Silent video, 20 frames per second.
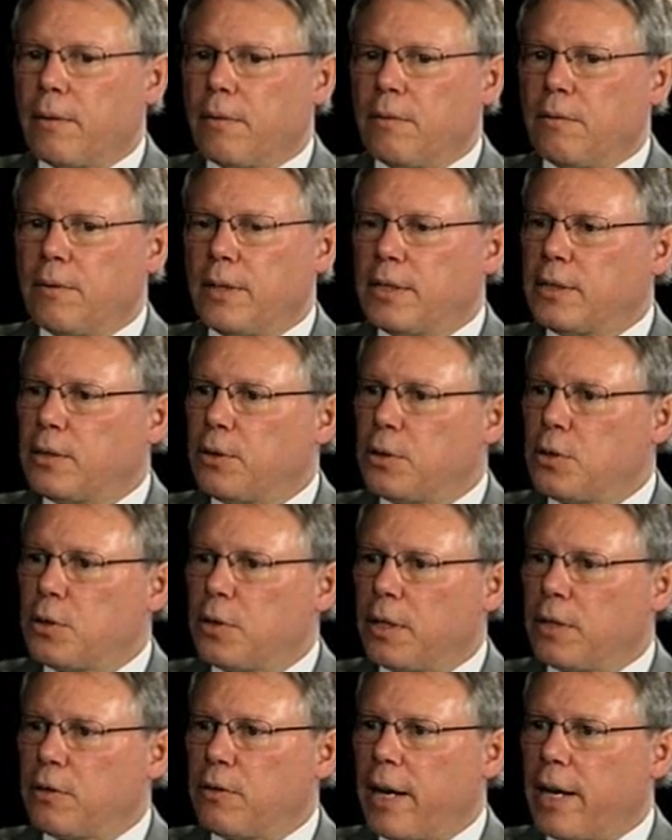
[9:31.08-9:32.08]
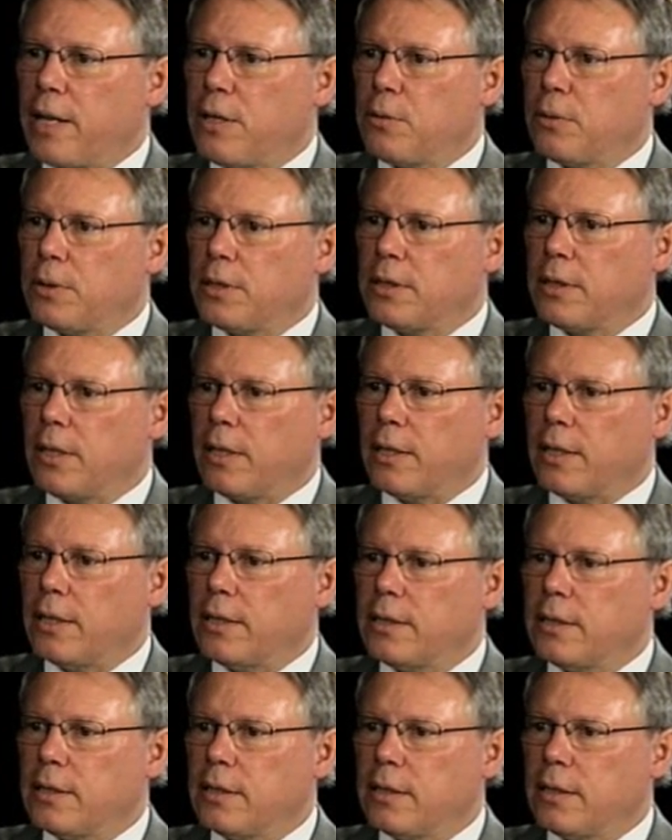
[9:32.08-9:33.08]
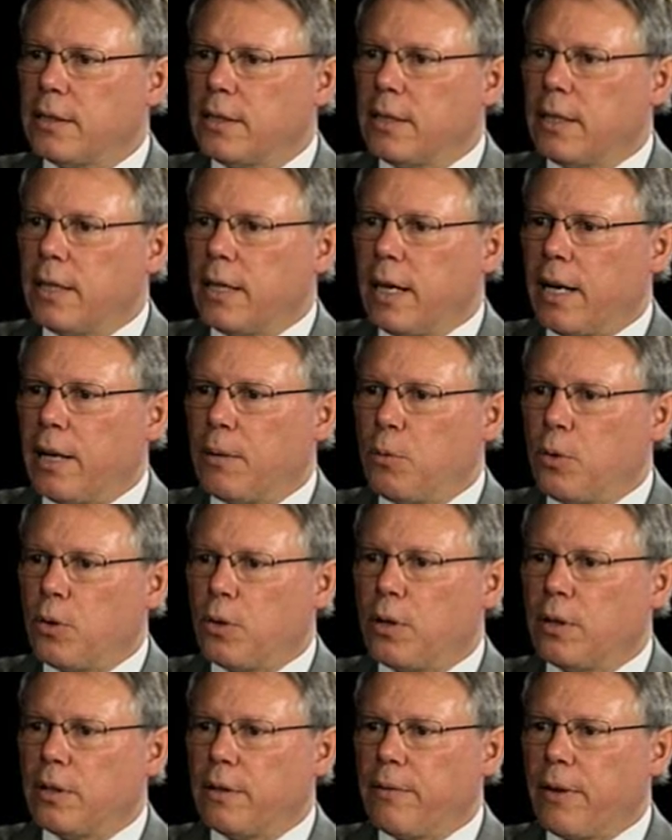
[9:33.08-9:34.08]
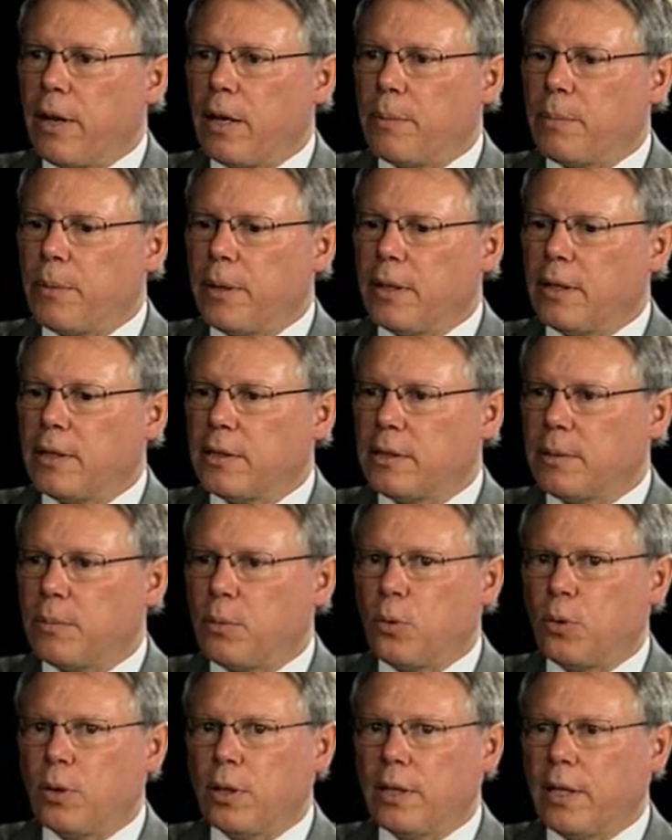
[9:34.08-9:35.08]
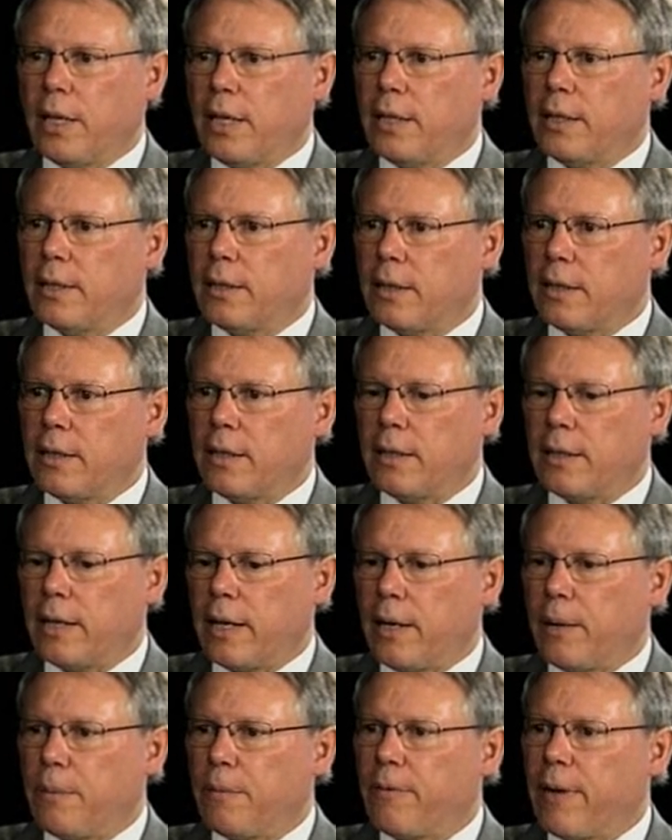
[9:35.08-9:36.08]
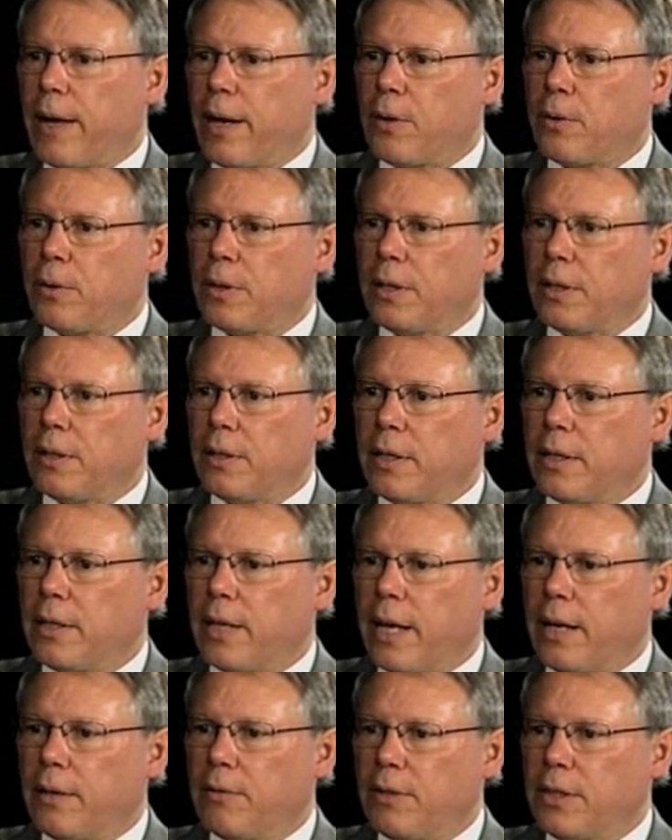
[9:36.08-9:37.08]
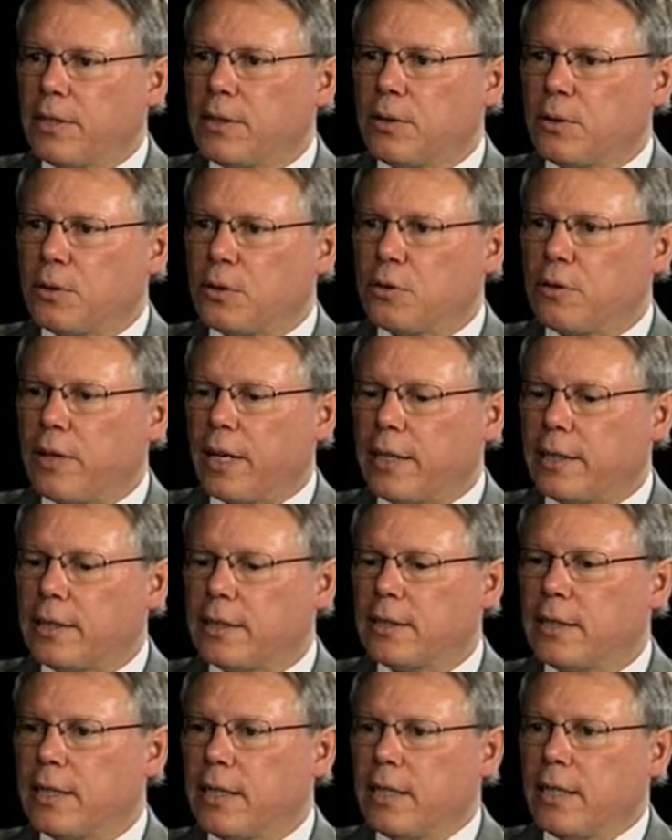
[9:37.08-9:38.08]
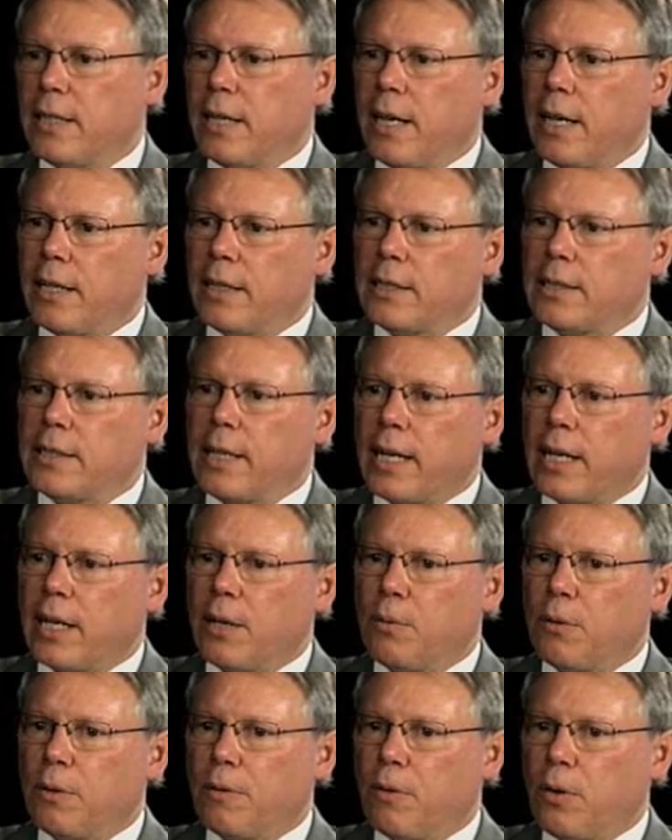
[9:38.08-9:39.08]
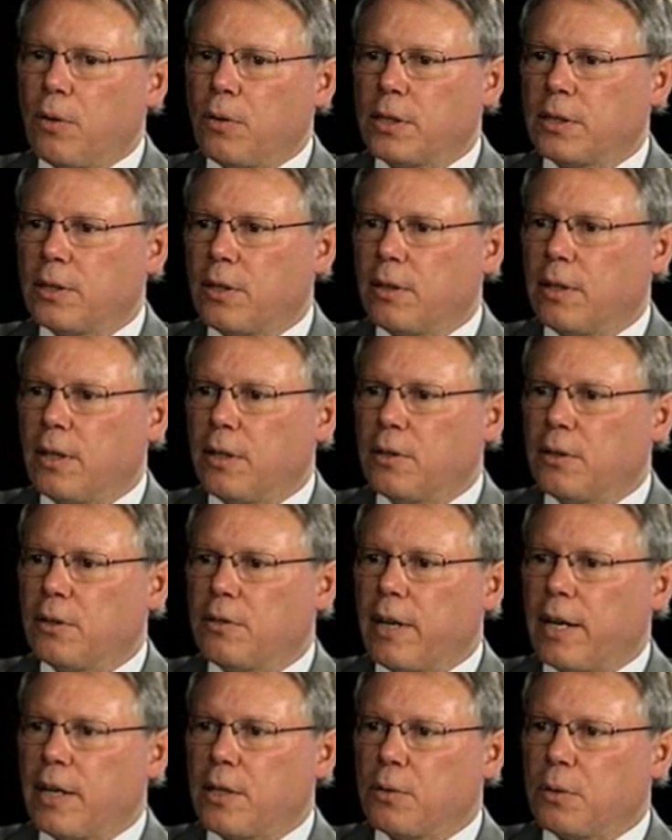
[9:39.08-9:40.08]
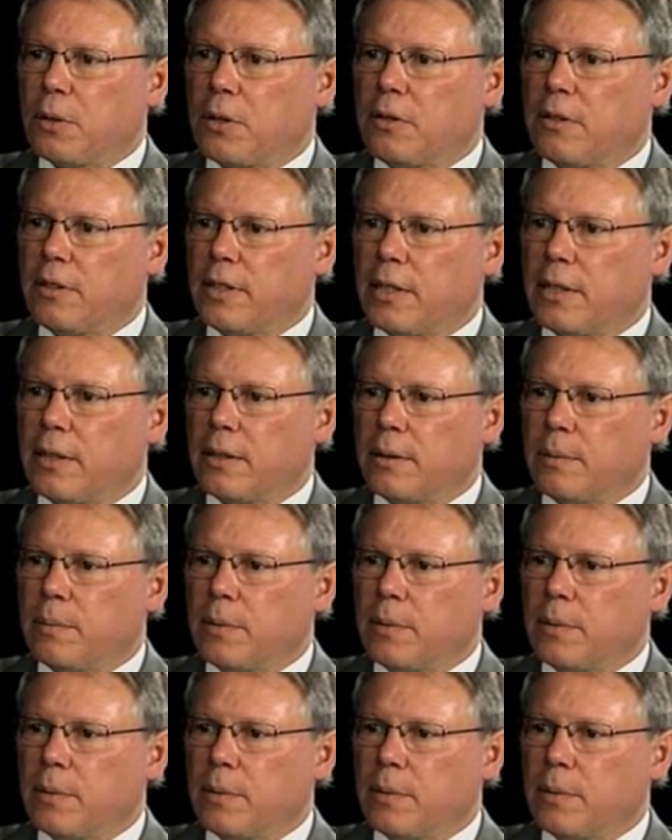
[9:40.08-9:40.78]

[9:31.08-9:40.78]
research and graduate studies and work on developing the support needed to help faculty gain research grants. And the second will focus on undergraduate curriculum.